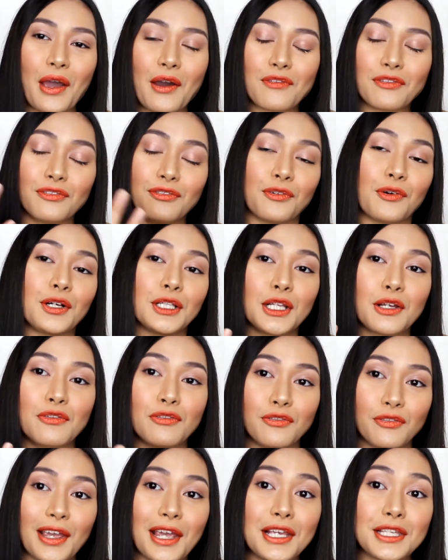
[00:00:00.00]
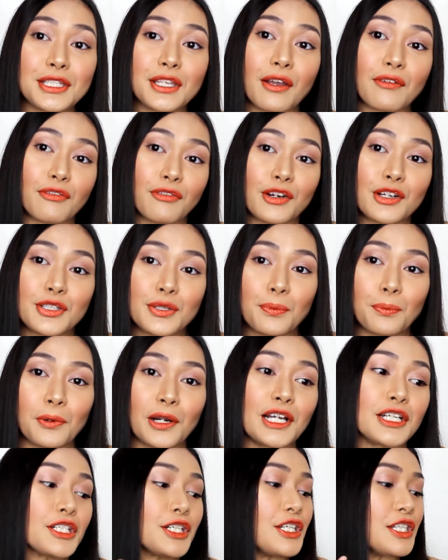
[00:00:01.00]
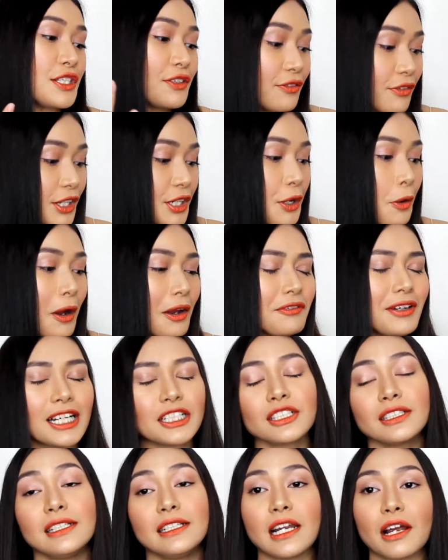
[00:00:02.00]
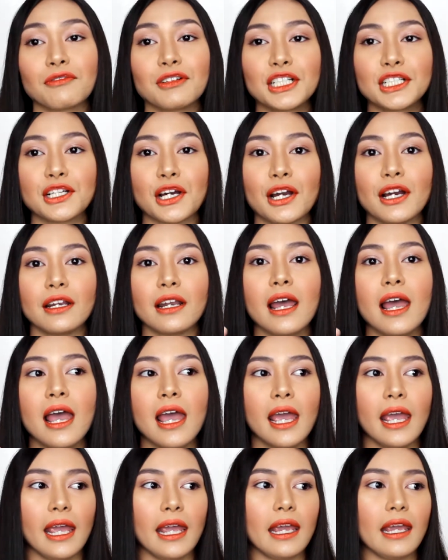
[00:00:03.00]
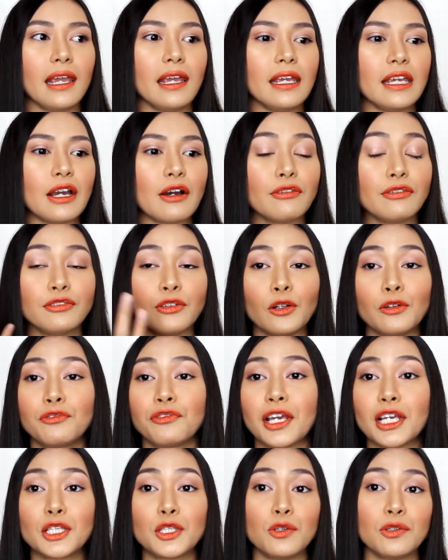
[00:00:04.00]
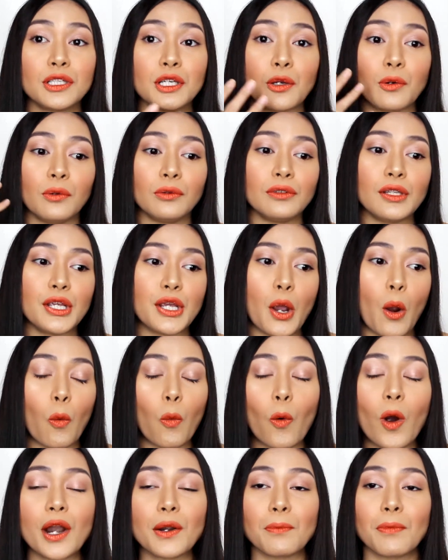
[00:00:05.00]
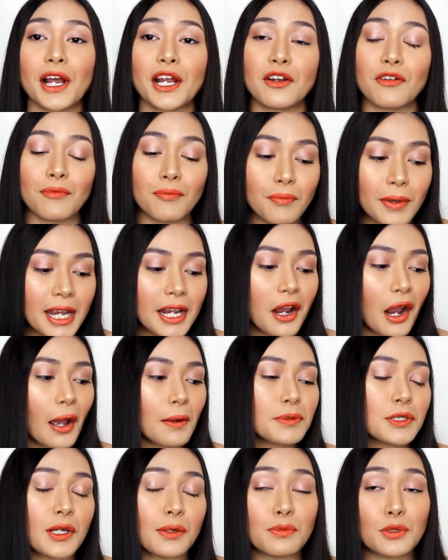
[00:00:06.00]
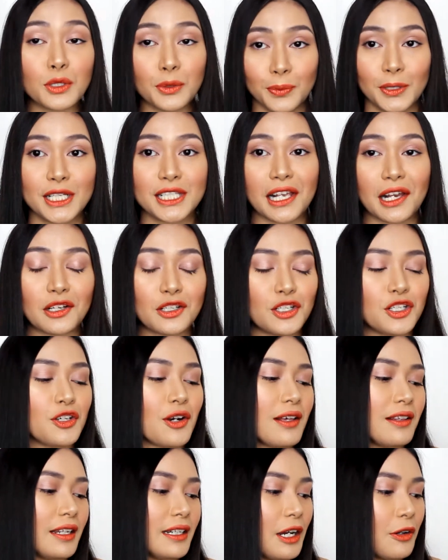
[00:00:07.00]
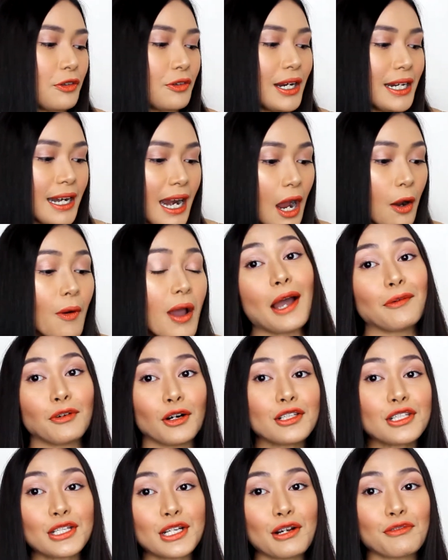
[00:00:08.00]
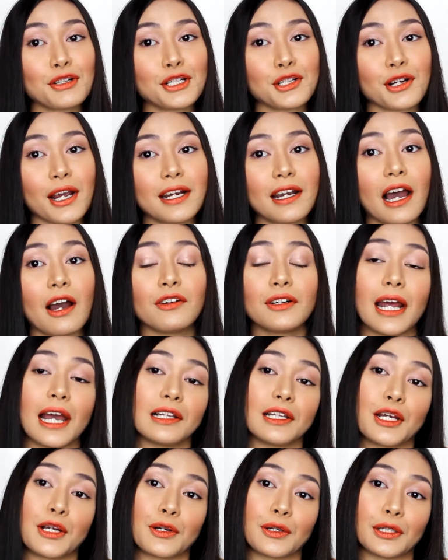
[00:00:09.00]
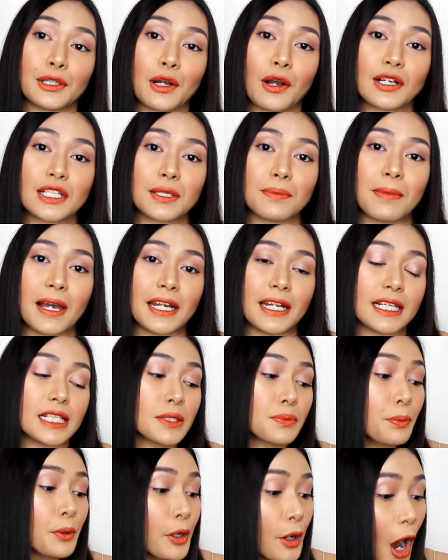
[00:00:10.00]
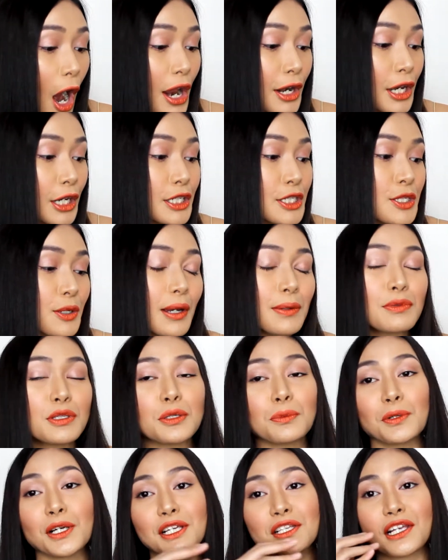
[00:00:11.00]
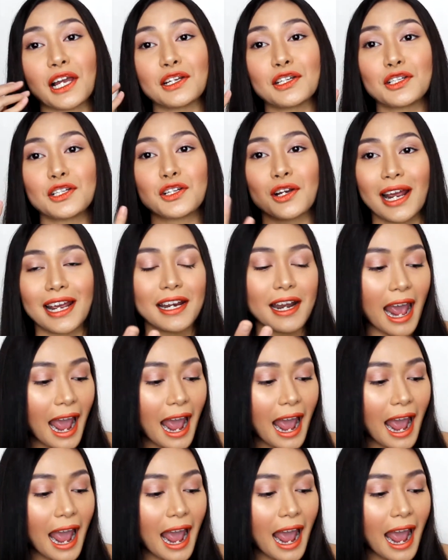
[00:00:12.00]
full face first impressions video. I've actually never done a full face using only one brand of makeup, so I'm super excited to try that out right now. I've also never tried out LA Girl Cosmetics products, so I'm super excited to try it